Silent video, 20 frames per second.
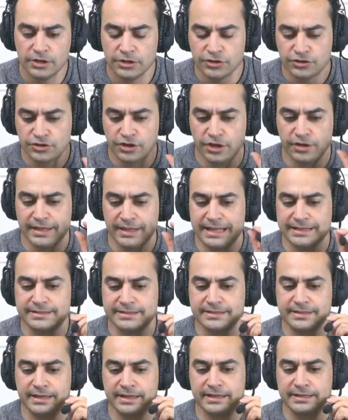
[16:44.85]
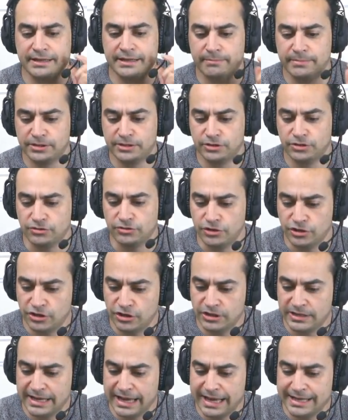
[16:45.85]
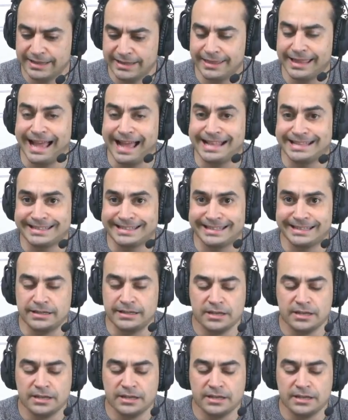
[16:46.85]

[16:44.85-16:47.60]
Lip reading: So that's number two. So you could get that.